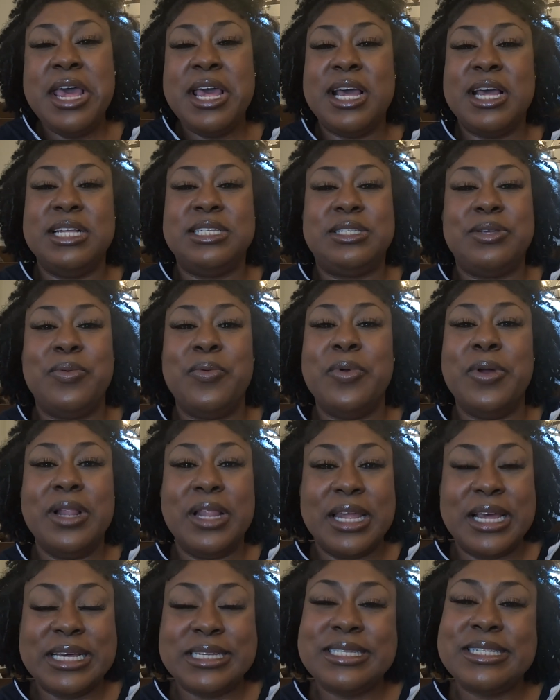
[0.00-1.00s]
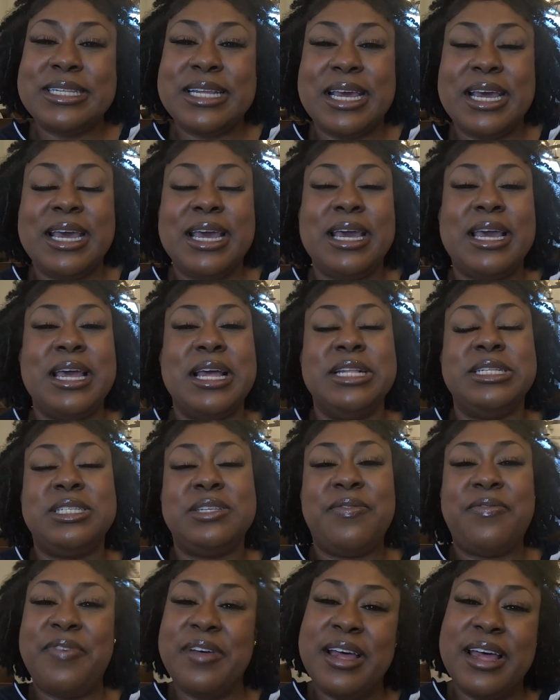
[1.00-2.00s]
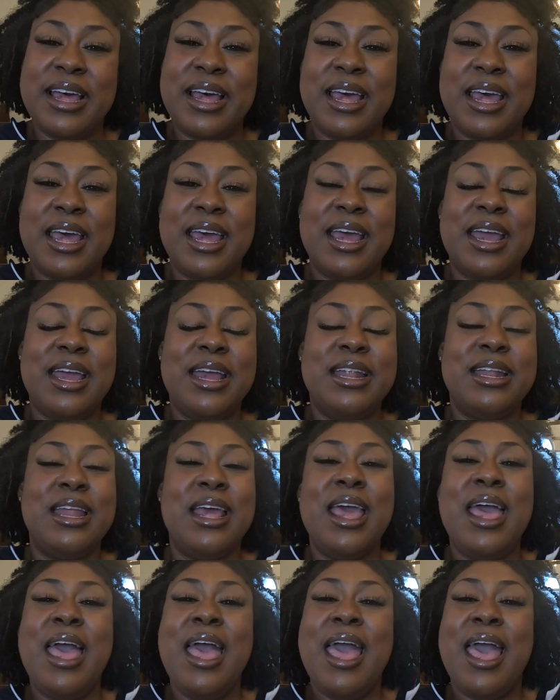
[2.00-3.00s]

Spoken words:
It's realistic, it's fun,